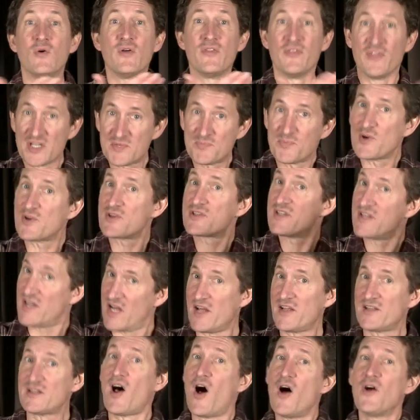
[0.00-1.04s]
this person
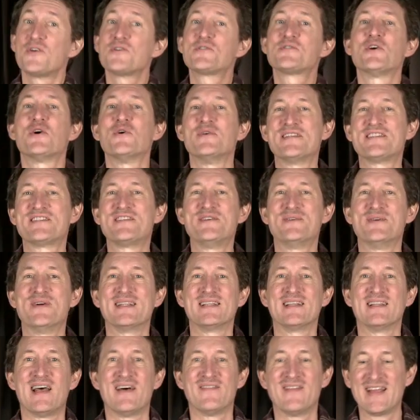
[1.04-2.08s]
also is doing
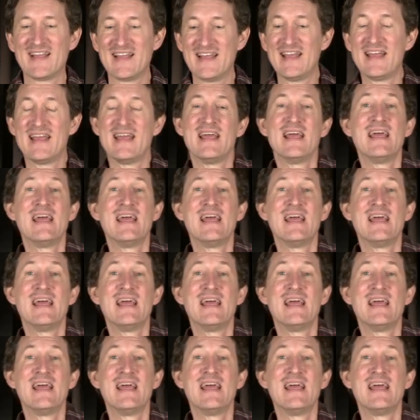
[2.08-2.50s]
the loving